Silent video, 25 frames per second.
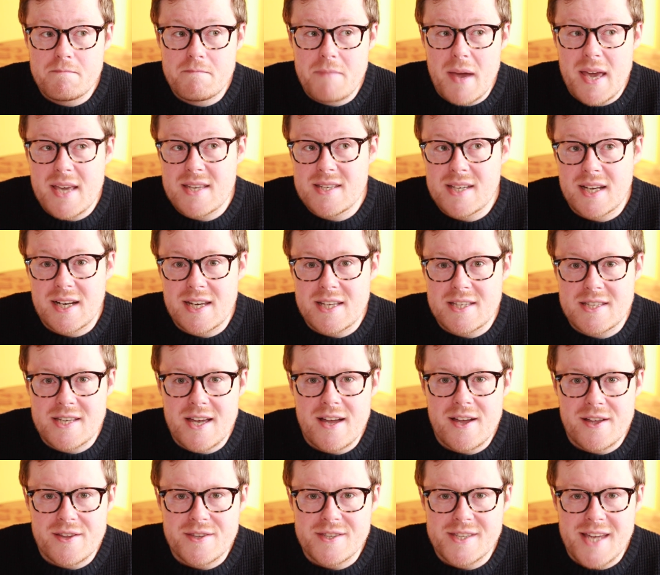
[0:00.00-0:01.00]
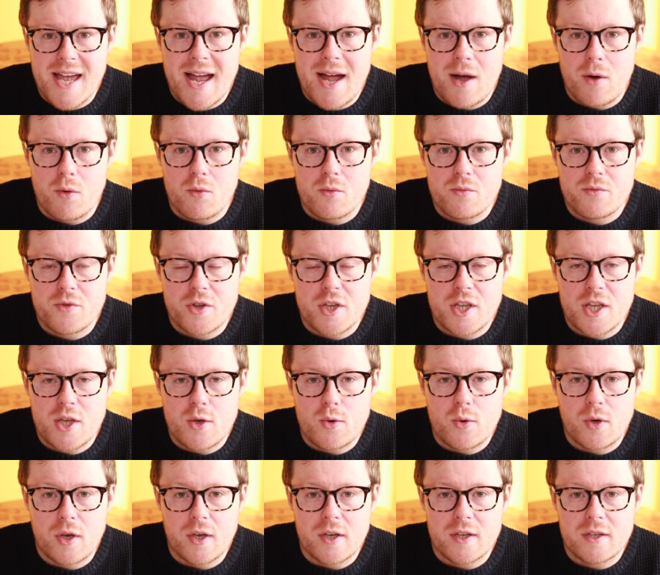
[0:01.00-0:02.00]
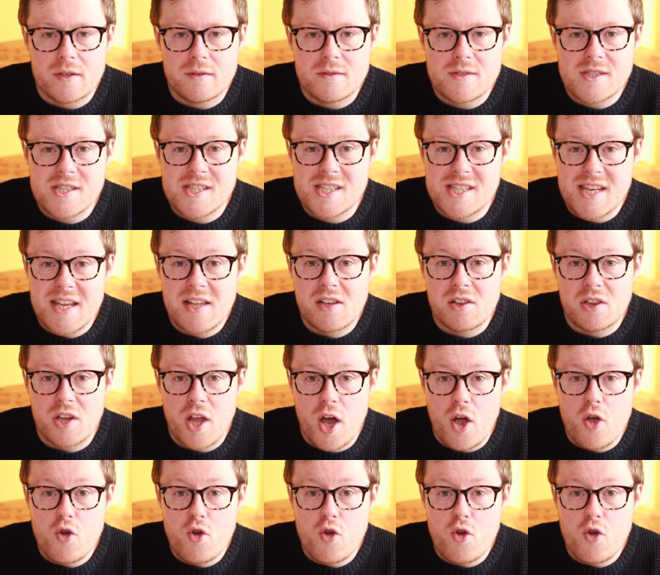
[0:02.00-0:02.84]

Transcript: basically turns out that you can still